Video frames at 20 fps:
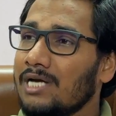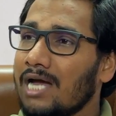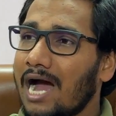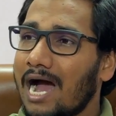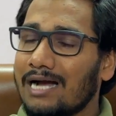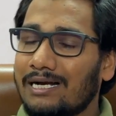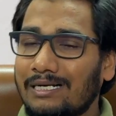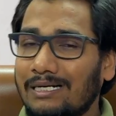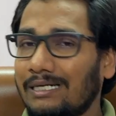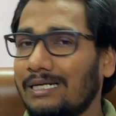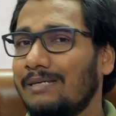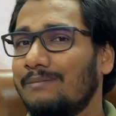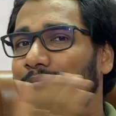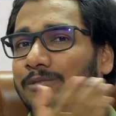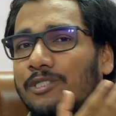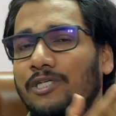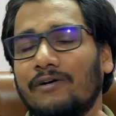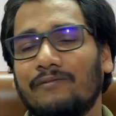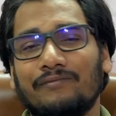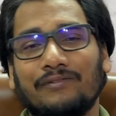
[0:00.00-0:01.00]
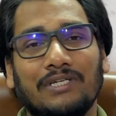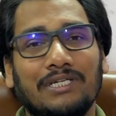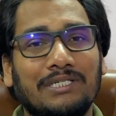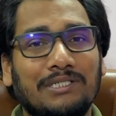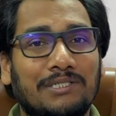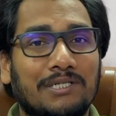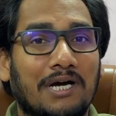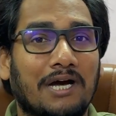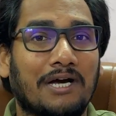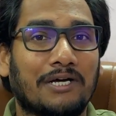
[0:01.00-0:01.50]
a glimpse of the
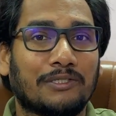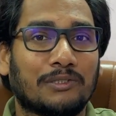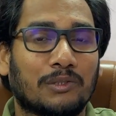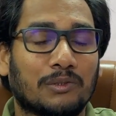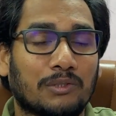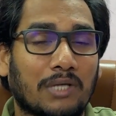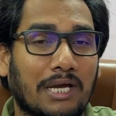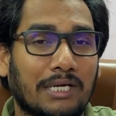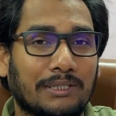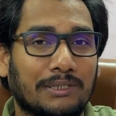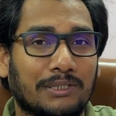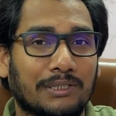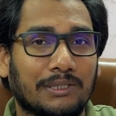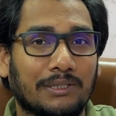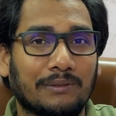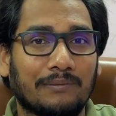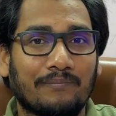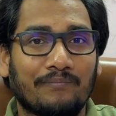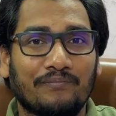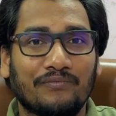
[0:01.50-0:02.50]
entire society.